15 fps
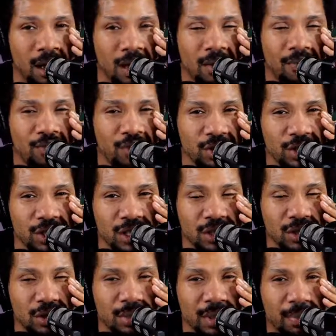
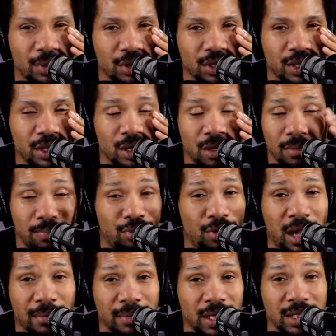Unfortunately, nobody pushed it. Yo,
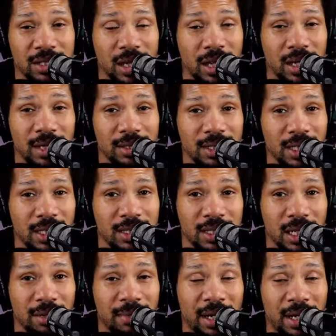Prime, you need to holler at
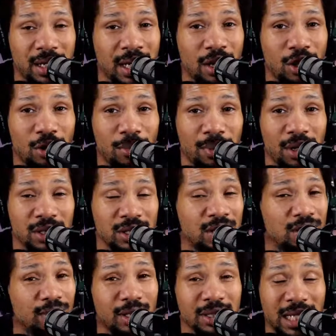DC, man, and link up, because
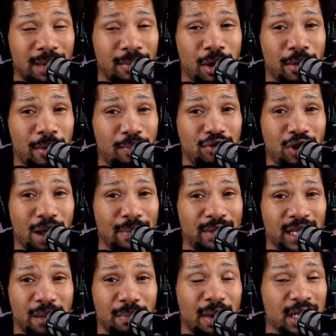at the moment Prime
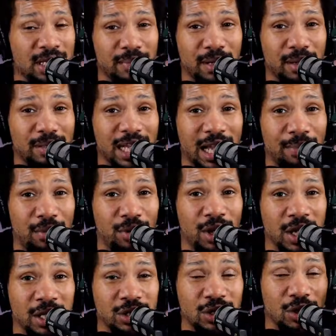is at the bottom of the table.
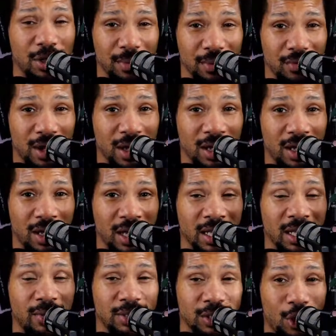Don't get me wrong,
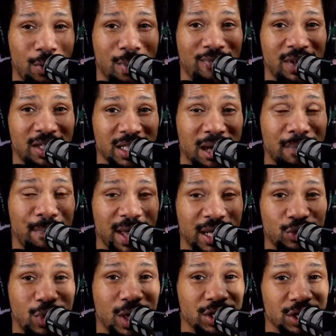there is a couple of things that I
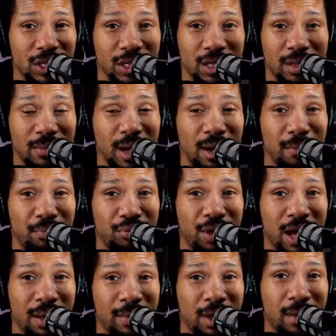binge watch on
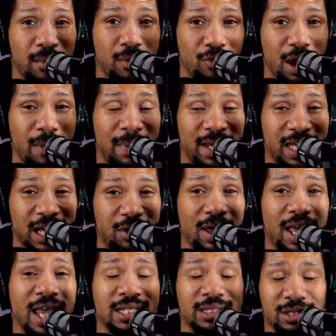Prime, but right by now
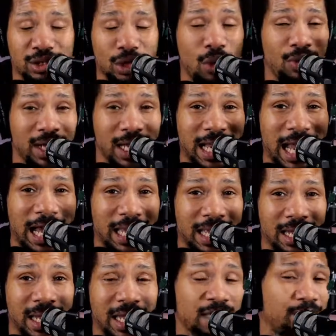it is totally
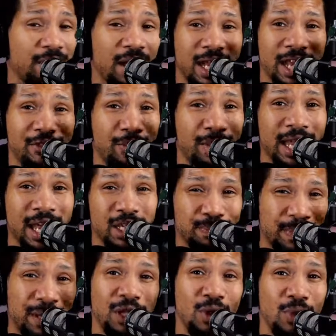lagging. It is behind everybody else.
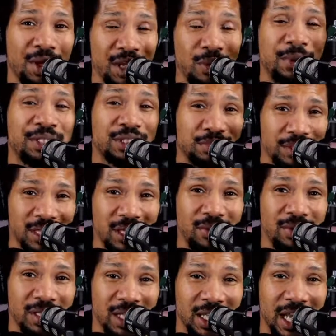But you know what, there is some
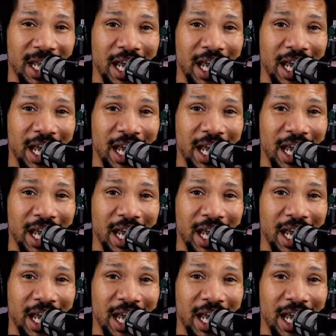series on there,